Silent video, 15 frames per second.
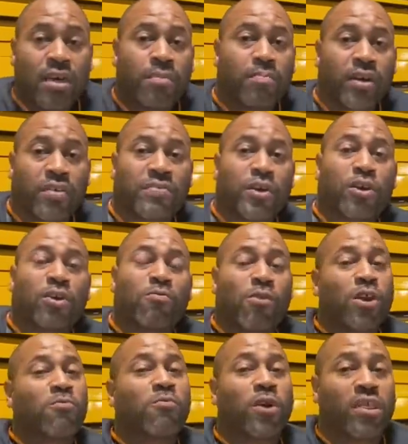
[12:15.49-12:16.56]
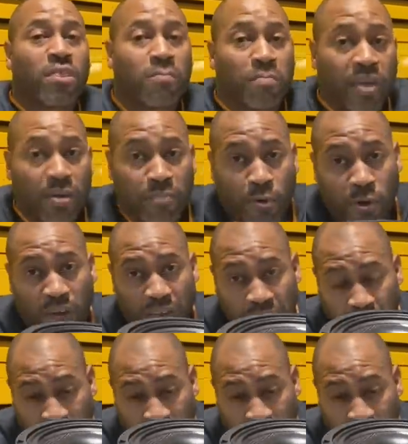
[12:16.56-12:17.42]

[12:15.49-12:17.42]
but if you're going to run one of the big boy